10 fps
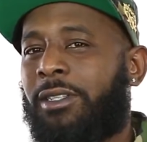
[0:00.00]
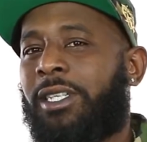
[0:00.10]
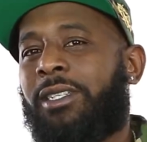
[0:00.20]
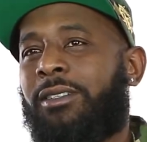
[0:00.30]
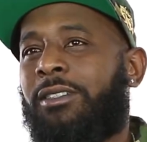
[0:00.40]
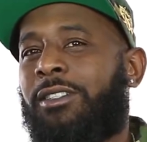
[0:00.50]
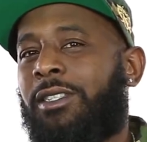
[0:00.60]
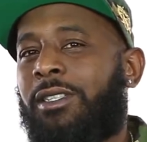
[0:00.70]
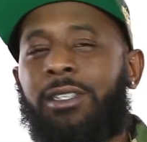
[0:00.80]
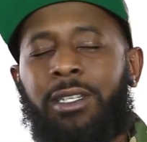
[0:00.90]
Like
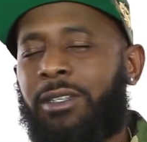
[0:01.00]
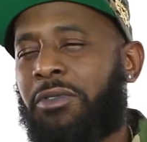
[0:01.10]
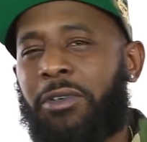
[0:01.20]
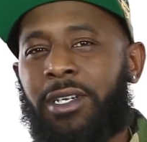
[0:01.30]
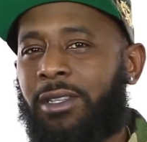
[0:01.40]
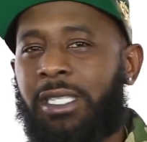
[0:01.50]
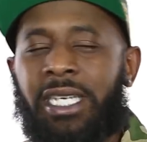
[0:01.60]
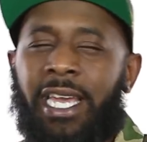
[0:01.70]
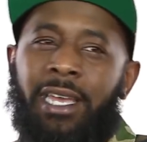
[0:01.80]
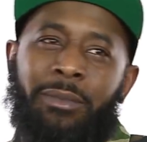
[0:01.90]
the delivery, the
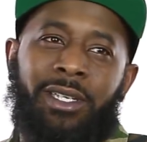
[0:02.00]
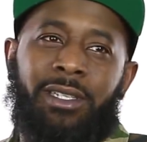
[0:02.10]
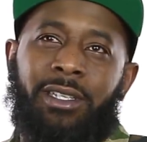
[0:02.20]
timing,